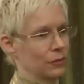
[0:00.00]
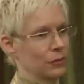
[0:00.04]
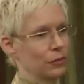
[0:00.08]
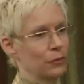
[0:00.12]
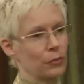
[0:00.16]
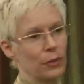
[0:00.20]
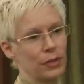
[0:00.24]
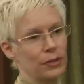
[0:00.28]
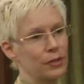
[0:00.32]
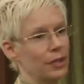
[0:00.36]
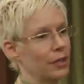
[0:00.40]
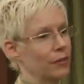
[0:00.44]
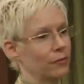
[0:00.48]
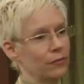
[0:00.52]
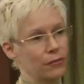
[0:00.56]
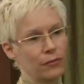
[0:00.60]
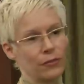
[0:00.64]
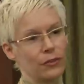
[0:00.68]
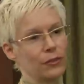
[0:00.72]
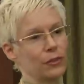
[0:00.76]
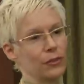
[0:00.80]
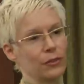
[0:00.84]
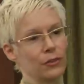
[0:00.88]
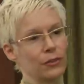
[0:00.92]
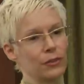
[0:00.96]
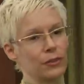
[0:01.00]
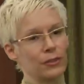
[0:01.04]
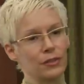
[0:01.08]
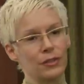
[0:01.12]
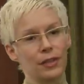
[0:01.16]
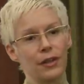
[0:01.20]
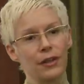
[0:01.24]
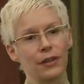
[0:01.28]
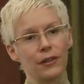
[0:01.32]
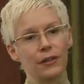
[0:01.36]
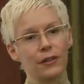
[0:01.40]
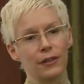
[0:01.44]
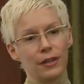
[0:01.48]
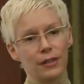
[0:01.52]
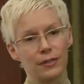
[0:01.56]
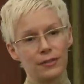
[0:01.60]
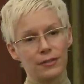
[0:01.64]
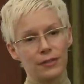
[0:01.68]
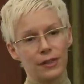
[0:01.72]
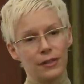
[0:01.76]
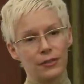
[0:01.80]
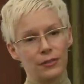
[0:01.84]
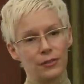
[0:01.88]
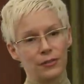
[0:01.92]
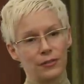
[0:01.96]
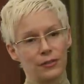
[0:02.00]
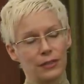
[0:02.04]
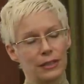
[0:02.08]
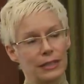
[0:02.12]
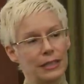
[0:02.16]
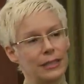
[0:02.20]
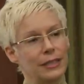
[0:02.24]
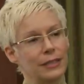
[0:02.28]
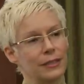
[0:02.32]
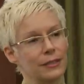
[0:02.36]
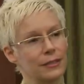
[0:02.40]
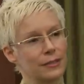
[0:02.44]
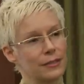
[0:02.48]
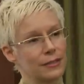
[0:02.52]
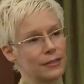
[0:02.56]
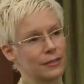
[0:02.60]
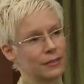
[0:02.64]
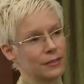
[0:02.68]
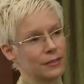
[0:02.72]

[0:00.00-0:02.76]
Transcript: You want that for your entire ancestral lineage.